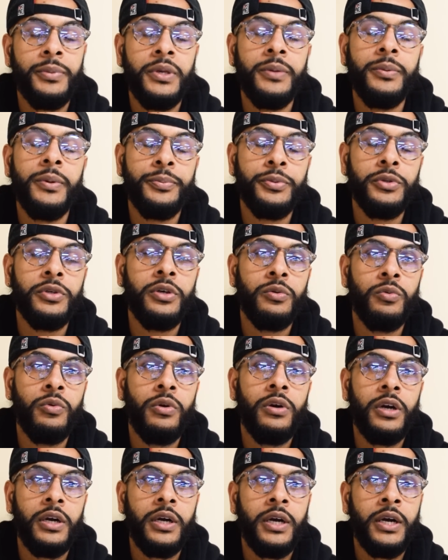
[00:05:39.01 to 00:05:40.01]
Keep up the good
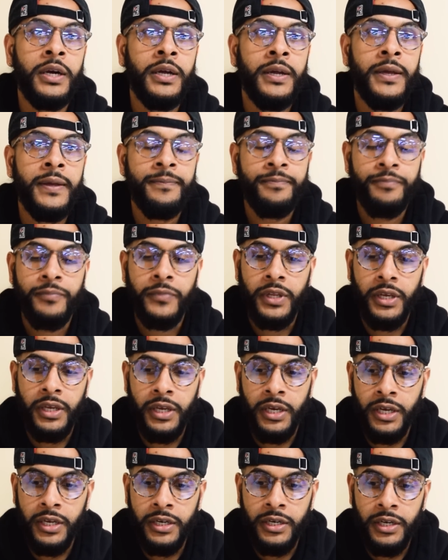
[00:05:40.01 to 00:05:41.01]
work.
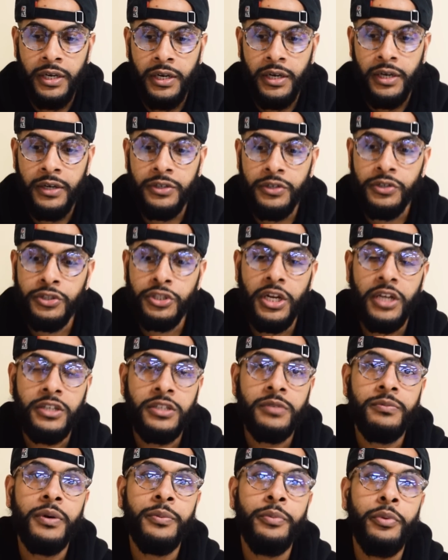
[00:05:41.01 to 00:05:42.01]
And shout
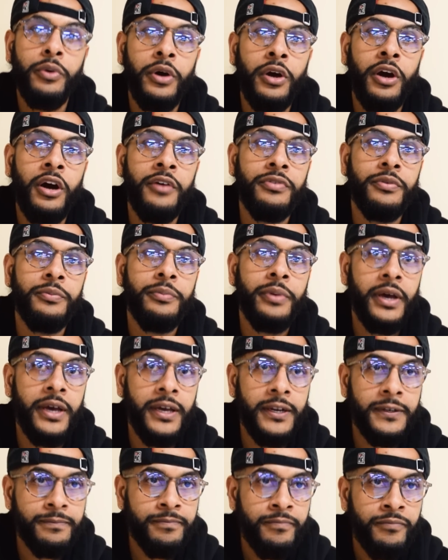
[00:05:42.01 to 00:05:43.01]
out to my boy Off in
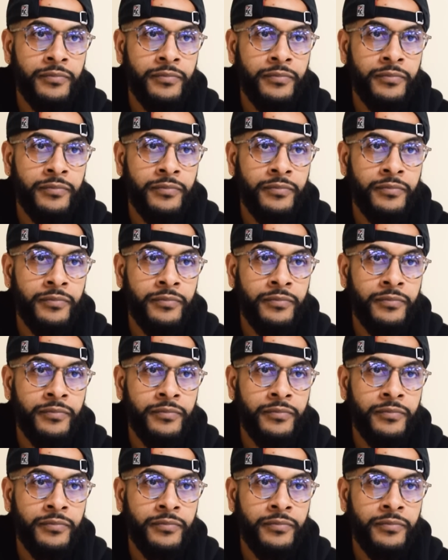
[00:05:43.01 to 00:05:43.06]
Bed.